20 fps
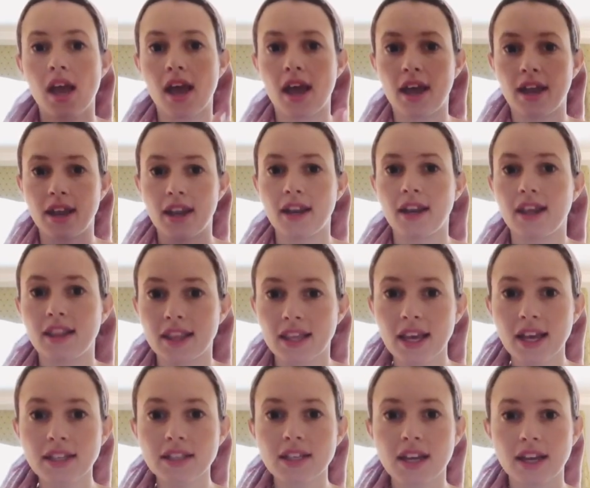And then in the
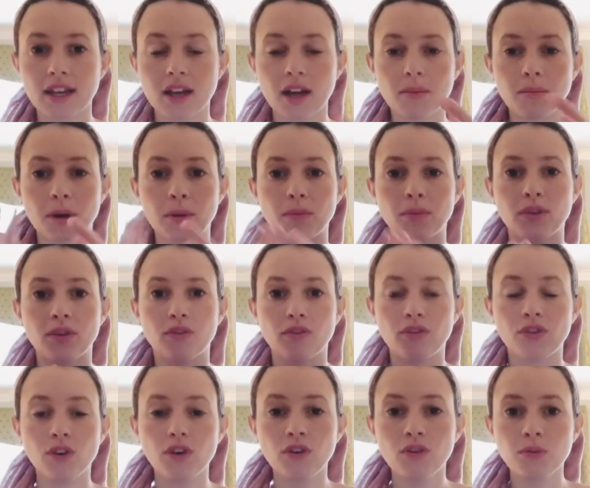end, I come up with a
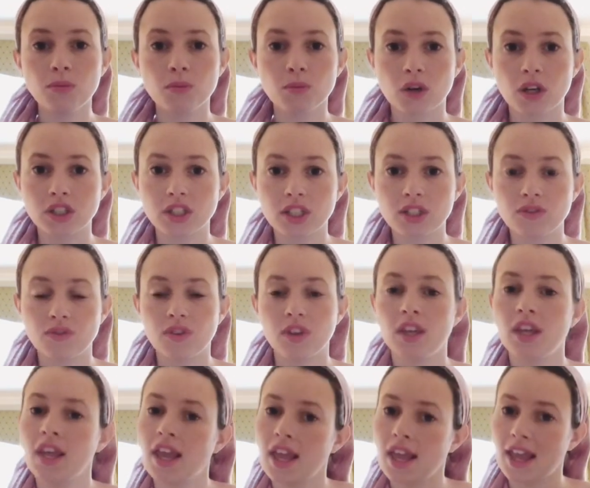full project
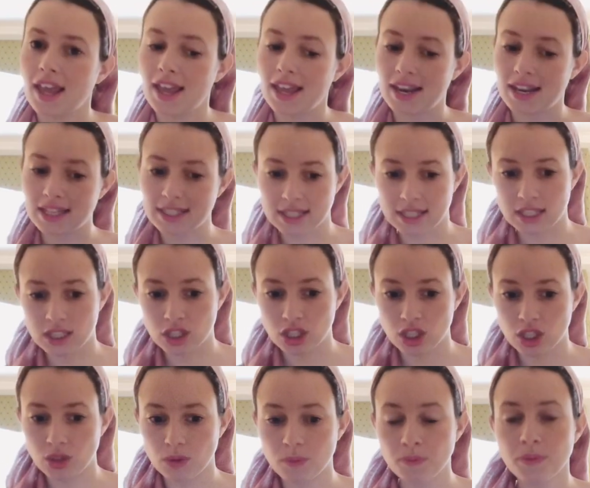fee and I send it
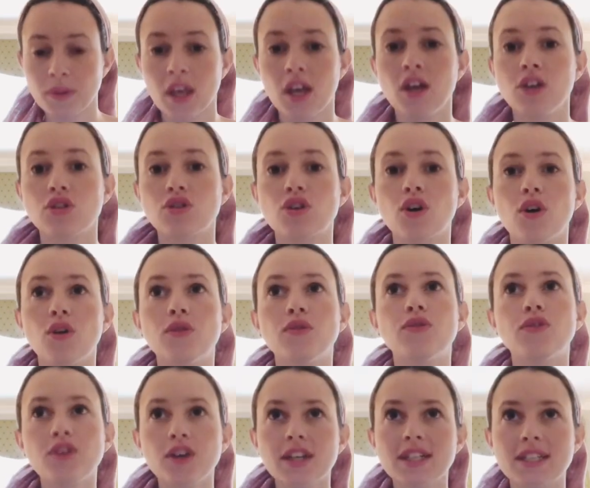to you. So
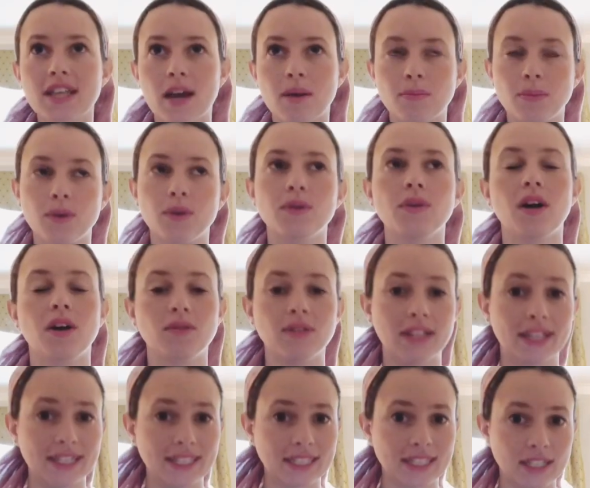for example, I would
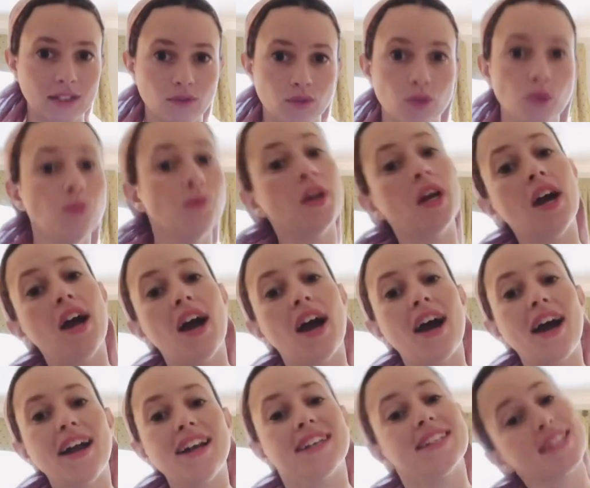like to give you
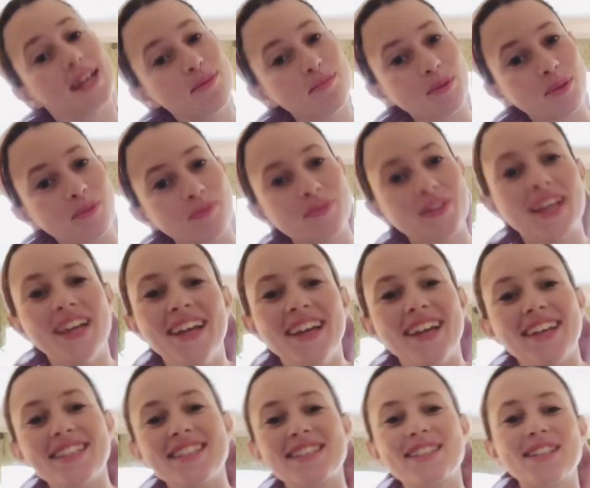an example.
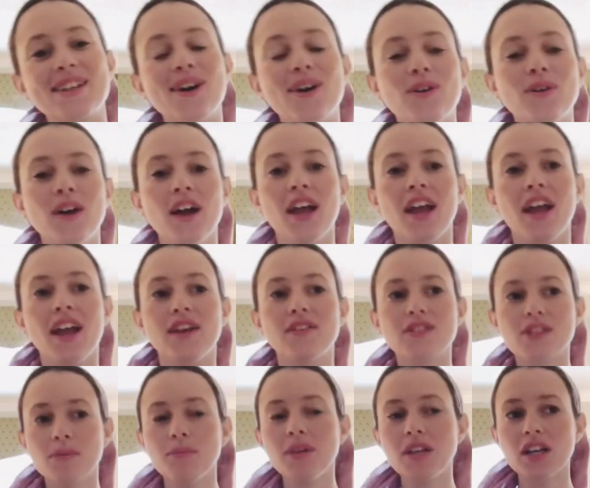So if
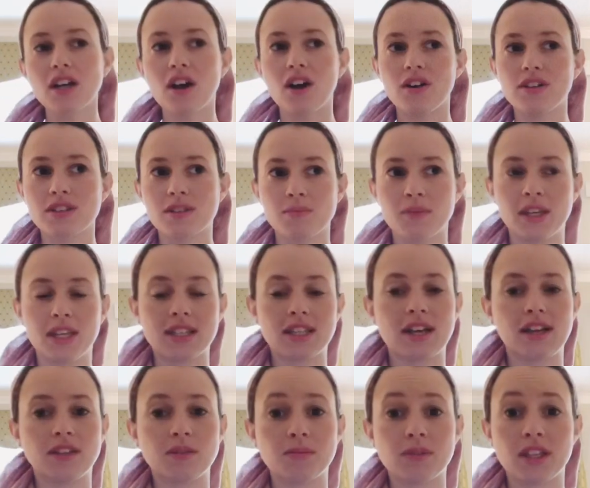somebody calls me and
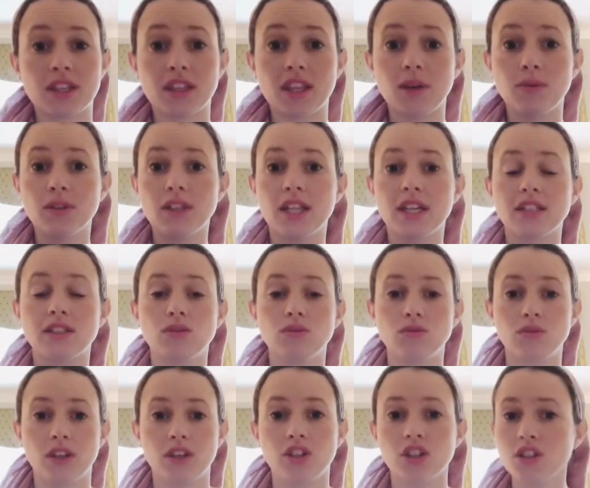tells me that
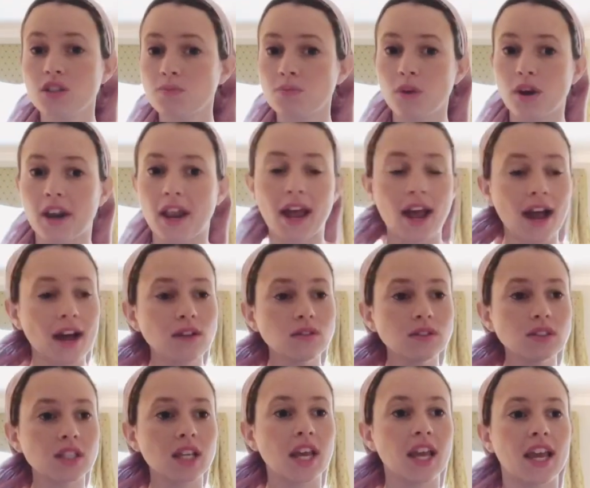they just bought a house,
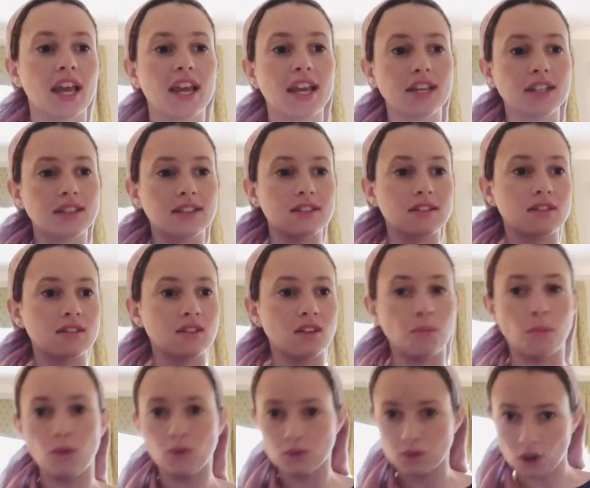it's the
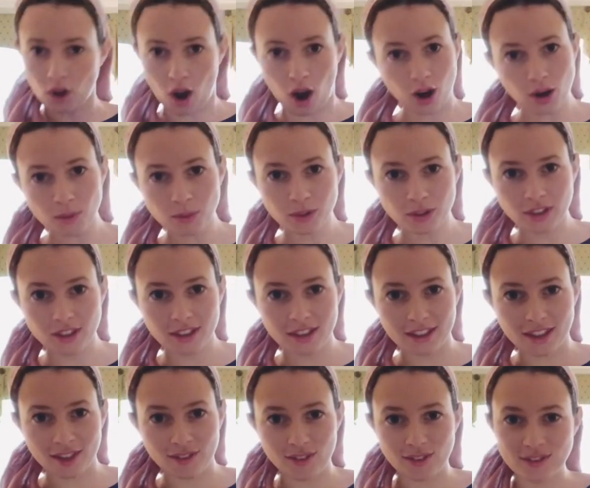most horrible thing that
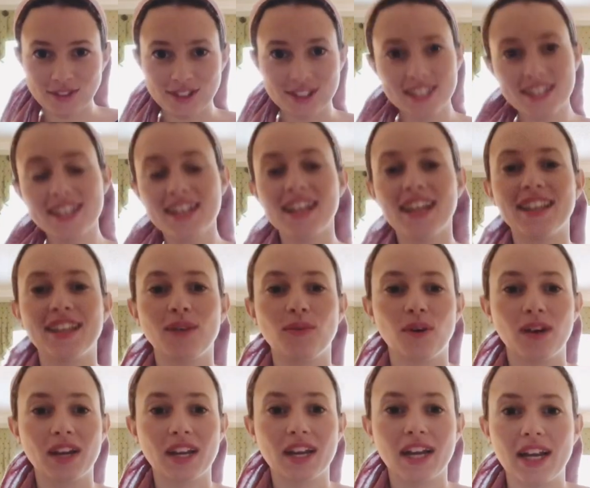they've ever seen, and they
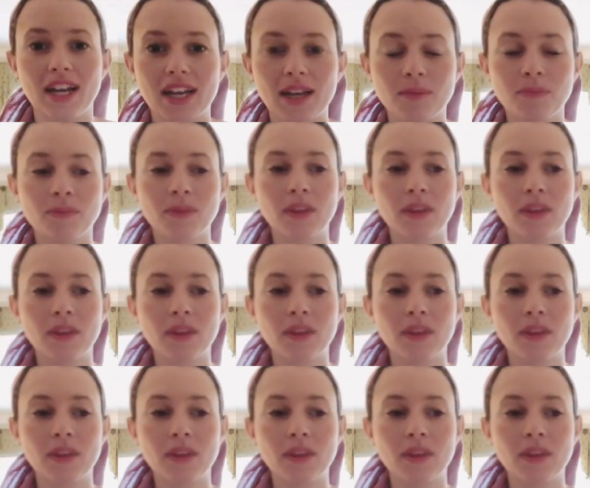want to gut it.